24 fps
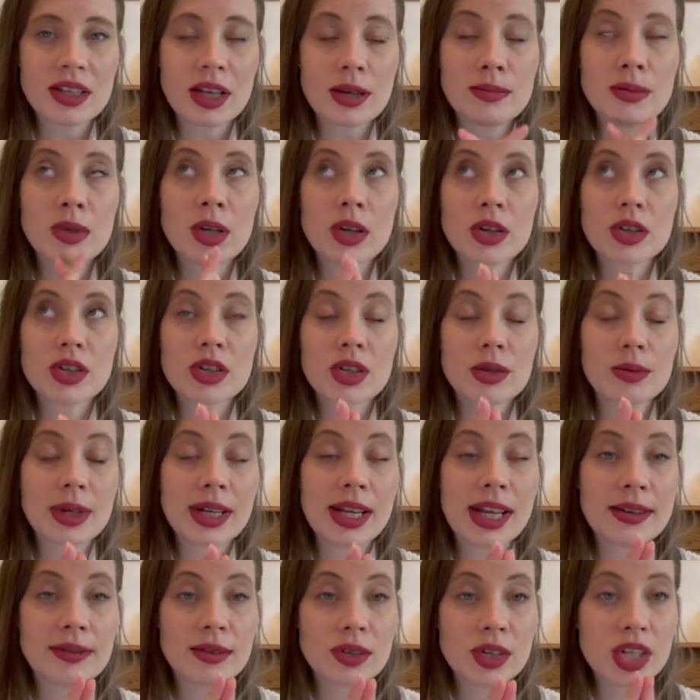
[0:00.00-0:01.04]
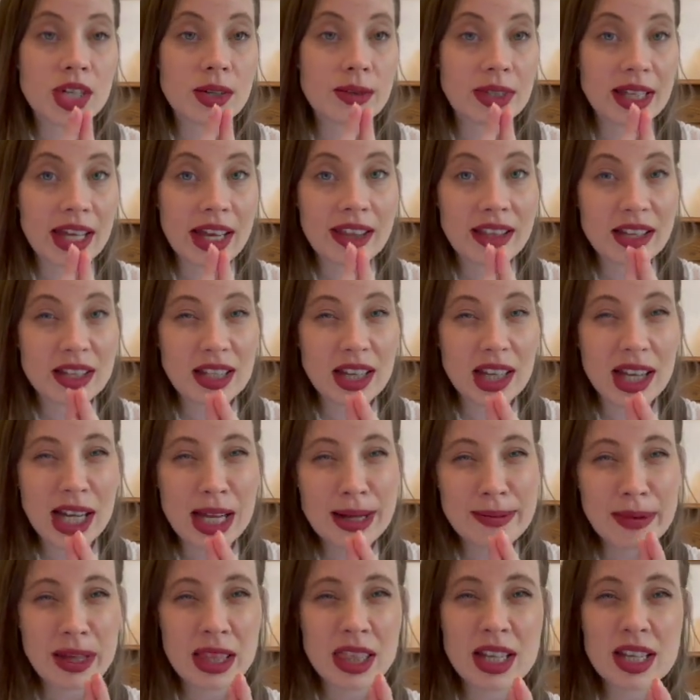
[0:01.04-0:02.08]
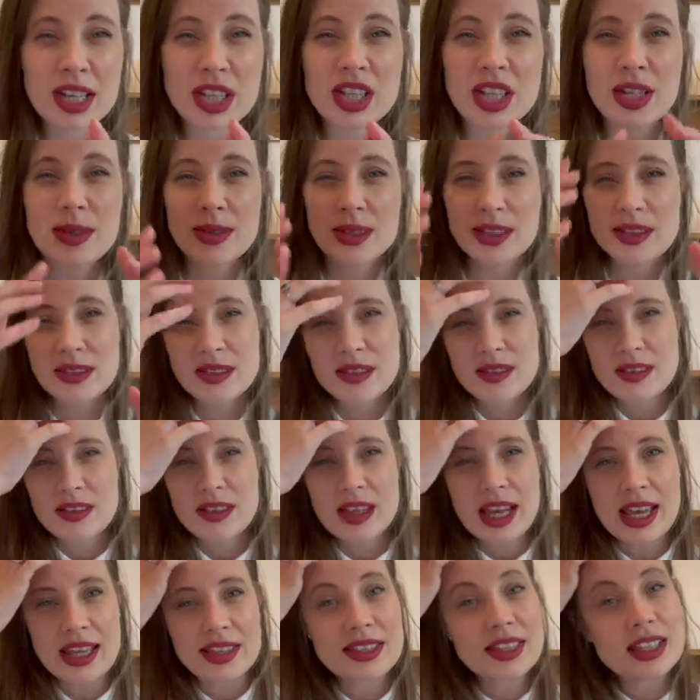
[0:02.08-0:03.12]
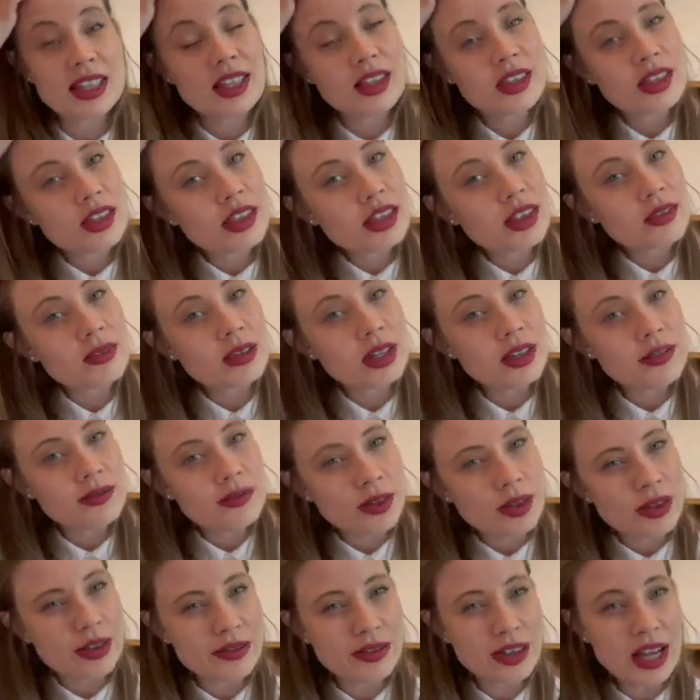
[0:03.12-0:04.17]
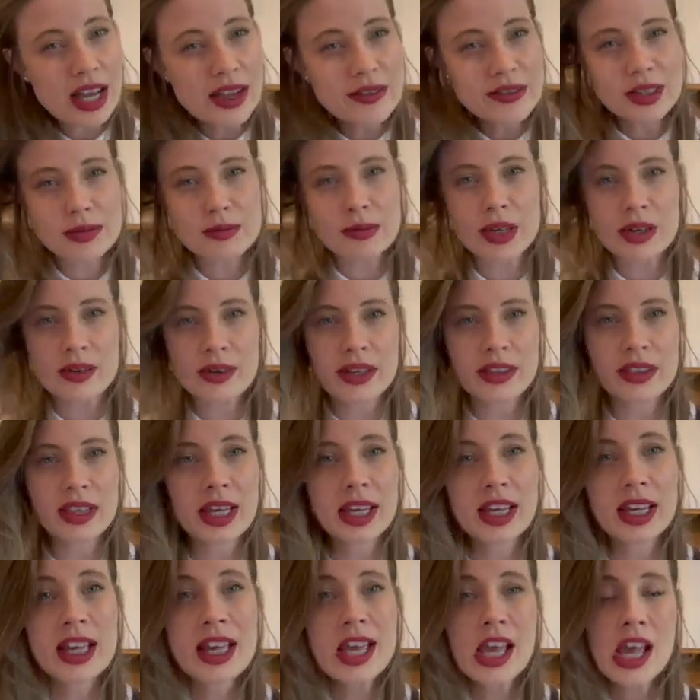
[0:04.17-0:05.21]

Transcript: I'm not sure what level she was at at the time, I think she was ST 345, somewhere around there,